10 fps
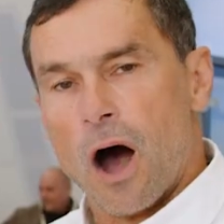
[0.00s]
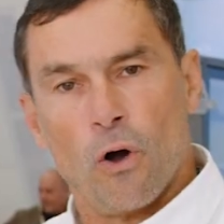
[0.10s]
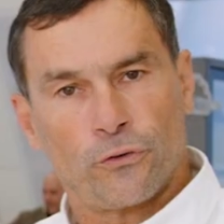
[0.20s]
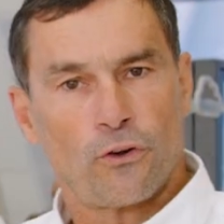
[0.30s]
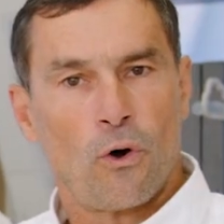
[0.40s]

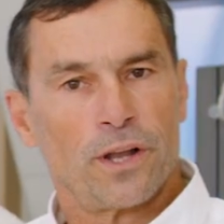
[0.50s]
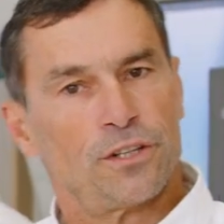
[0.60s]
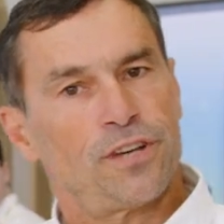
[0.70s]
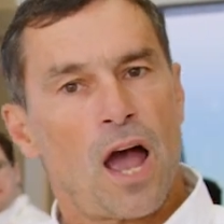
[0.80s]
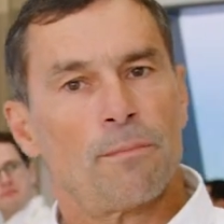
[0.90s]
Also, at
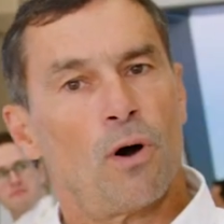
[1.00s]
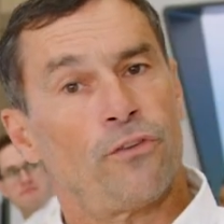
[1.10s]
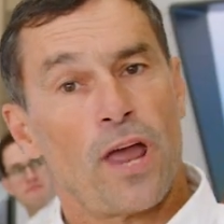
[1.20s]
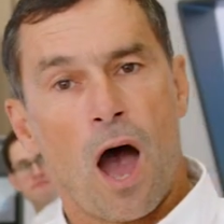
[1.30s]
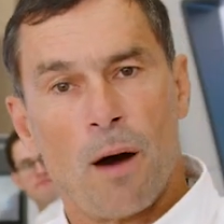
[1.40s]
the time of
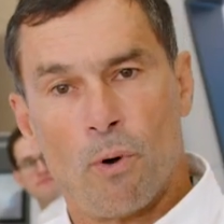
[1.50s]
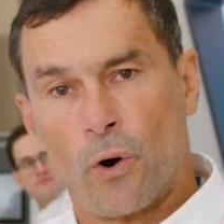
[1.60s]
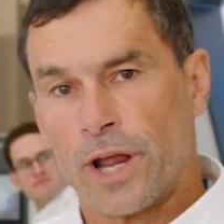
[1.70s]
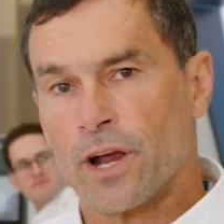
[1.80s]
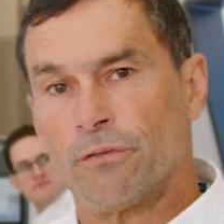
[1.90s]
the
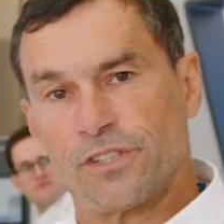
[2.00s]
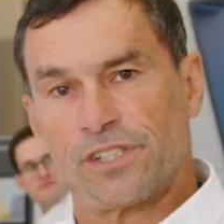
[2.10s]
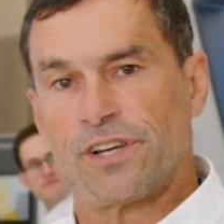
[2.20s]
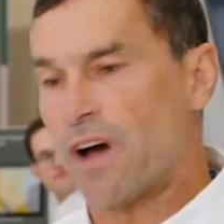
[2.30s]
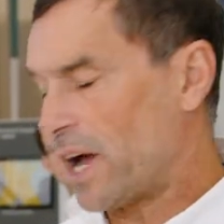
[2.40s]
onboarding of this
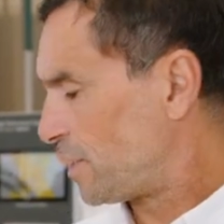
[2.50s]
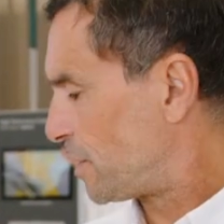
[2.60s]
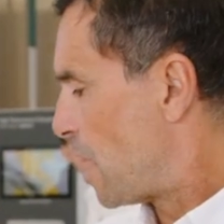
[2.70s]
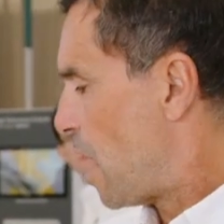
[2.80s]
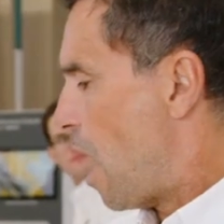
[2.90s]

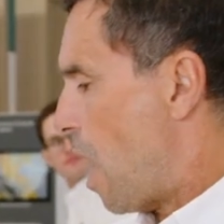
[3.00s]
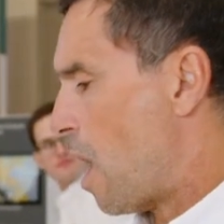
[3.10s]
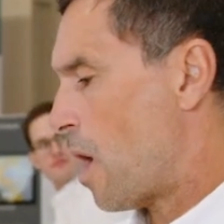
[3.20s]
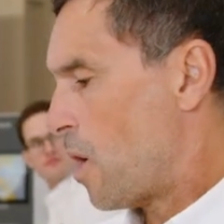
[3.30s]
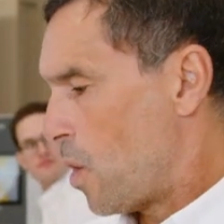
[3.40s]
device,
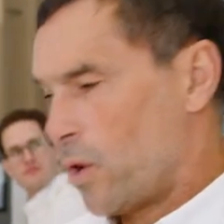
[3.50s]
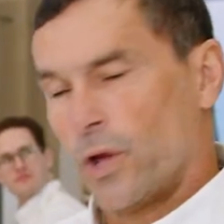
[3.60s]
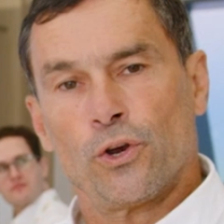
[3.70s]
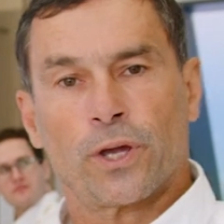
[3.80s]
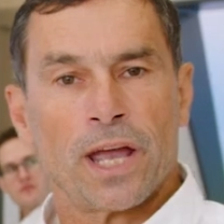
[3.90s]
uh,
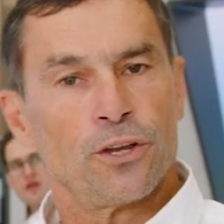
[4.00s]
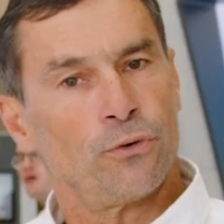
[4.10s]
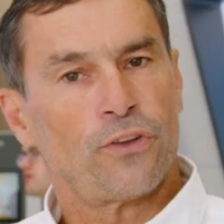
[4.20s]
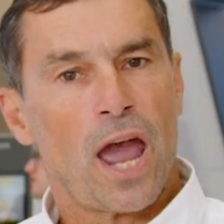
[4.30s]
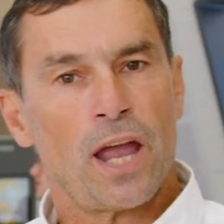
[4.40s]
you can
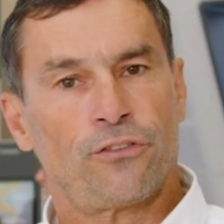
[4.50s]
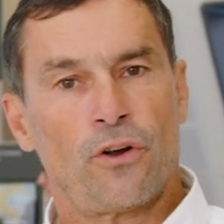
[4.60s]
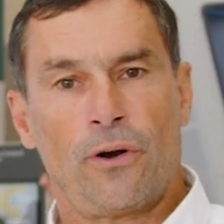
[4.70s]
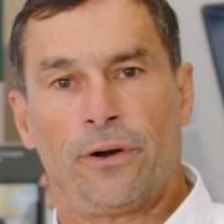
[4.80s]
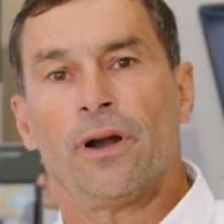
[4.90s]
use
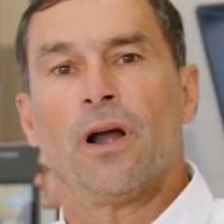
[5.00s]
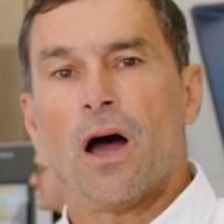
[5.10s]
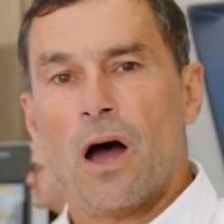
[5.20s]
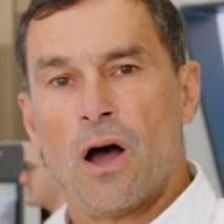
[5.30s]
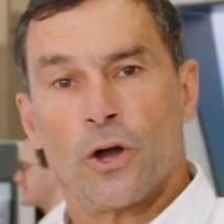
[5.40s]
either
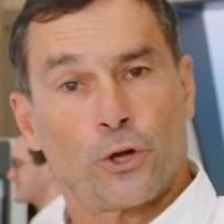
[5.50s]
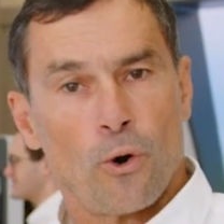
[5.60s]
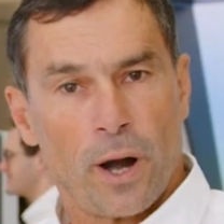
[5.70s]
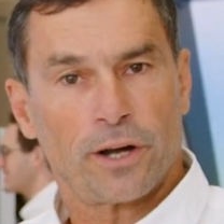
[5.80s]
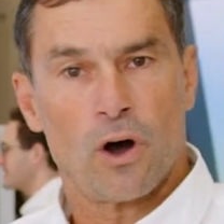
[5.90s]
uh,
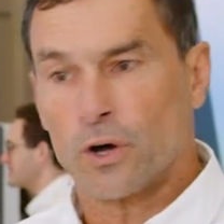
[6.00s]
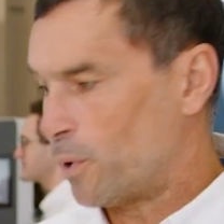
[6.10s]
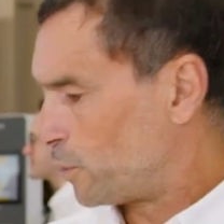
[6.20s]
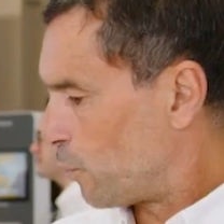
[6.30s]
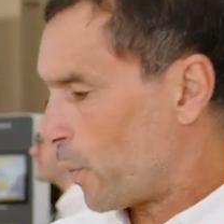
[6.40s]
Q R code,
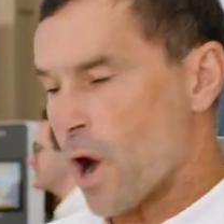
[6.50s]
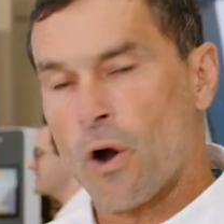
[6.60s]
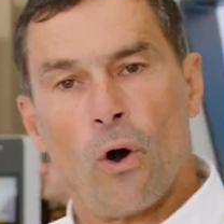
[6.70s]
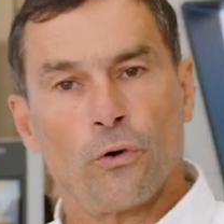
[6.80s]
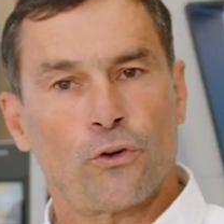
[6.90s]
but we
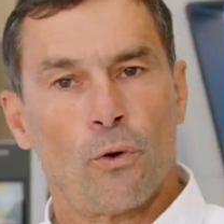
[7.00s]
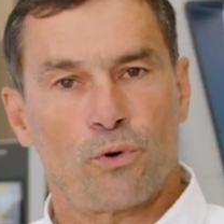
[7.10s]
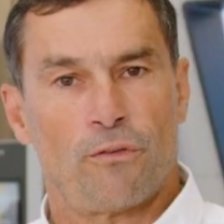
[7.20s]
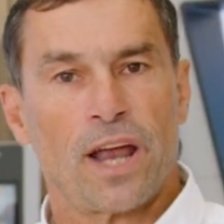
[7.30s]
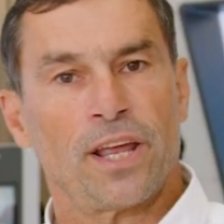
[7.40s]
are also
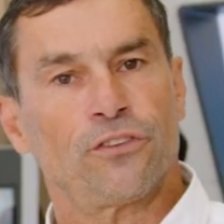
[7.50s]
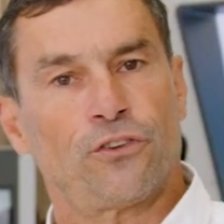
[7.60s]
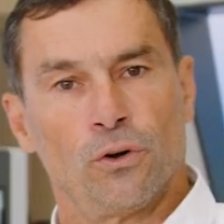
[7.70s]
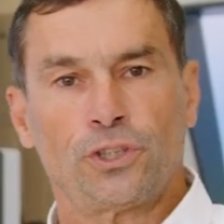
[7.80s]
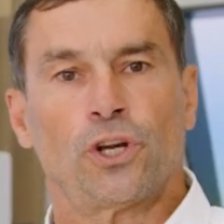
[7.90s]
providing
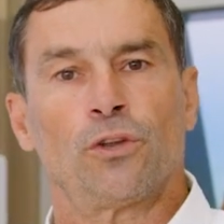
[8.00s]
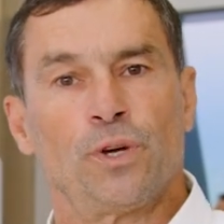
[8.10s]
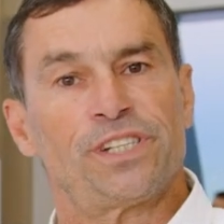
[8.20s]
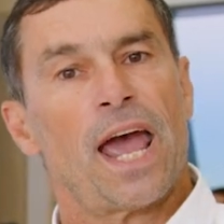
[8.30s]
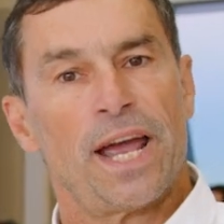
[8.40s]
solution
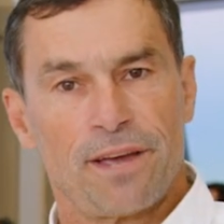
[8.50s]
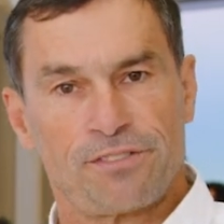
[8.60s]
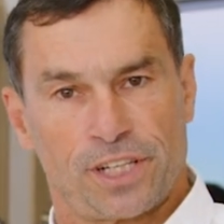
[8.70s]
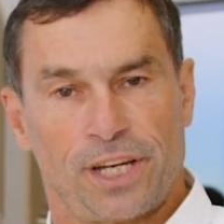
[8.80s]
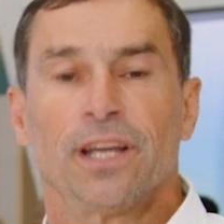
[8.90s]
with N F
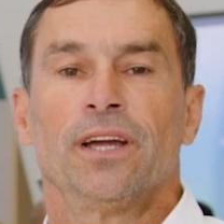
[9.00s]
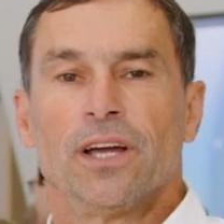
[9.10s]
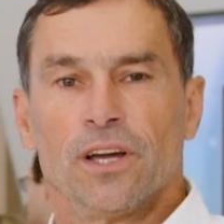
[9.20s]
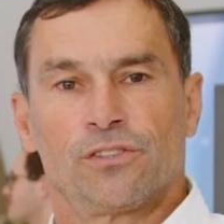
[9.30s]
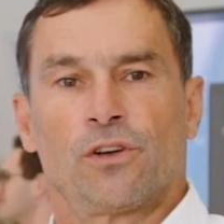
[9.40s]
C
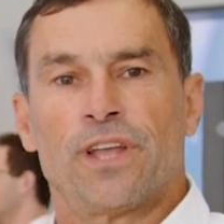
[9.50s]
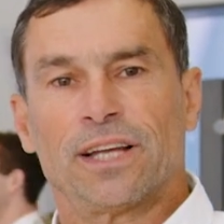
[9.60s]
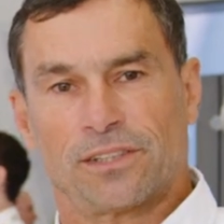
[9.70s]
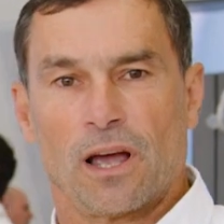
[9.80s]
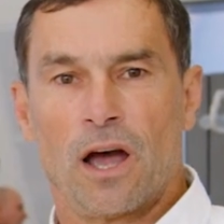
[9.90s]
so
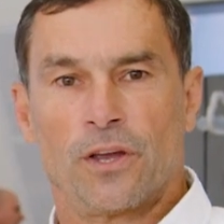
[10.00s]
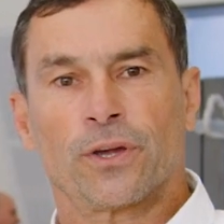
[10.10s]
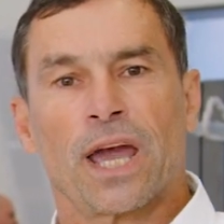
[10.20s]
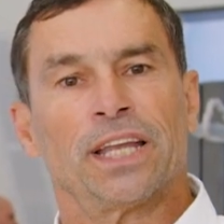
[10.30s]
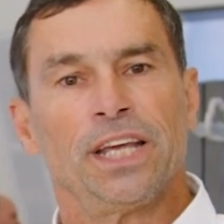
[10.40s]
that uh, you
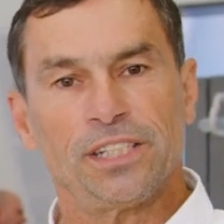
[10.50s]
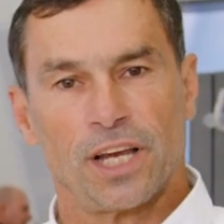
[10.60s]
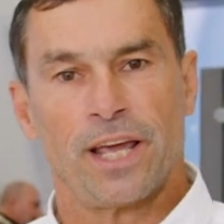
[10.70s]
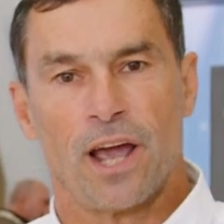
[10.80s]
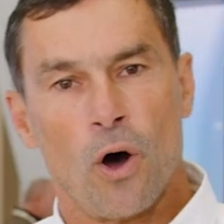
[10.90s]
can
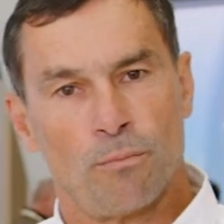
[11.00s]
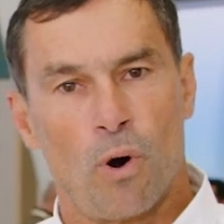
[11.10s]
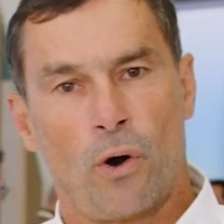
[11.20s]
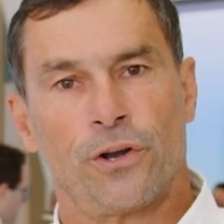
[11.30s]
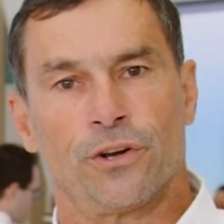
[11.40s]
easily
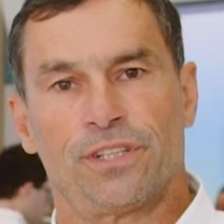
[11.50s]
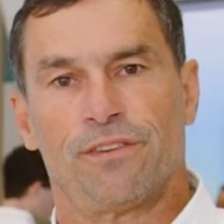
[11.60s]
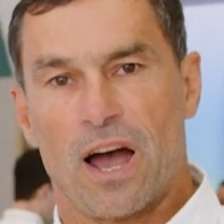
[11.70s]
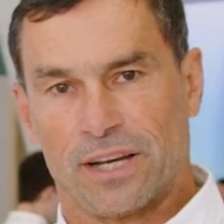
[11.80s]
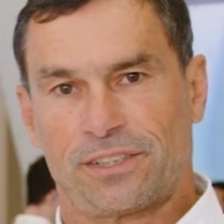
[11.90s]
onboard your
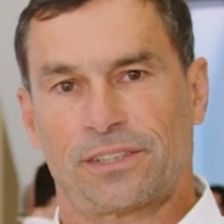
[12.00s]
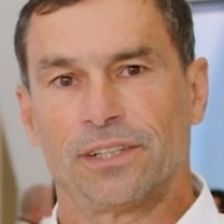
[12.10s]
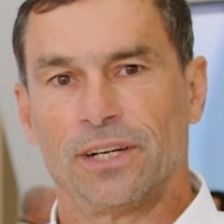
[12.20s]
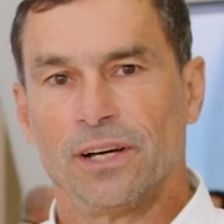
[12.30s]
device.